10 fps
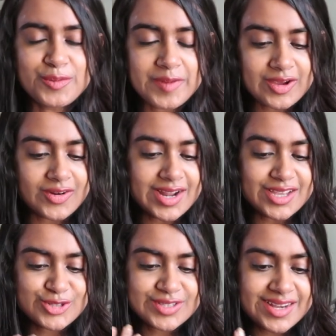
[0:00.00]
Oh my god,
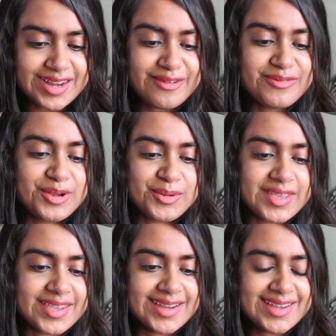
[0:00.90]
I just loved
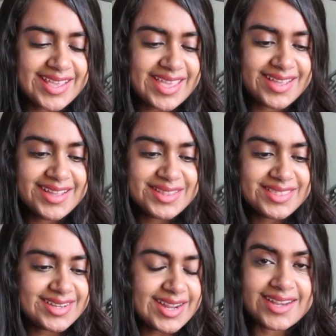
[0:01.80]
looking at
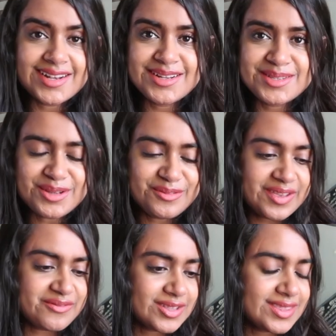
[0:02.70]
the titles
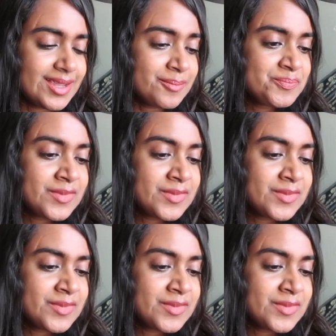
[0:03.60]
of everything.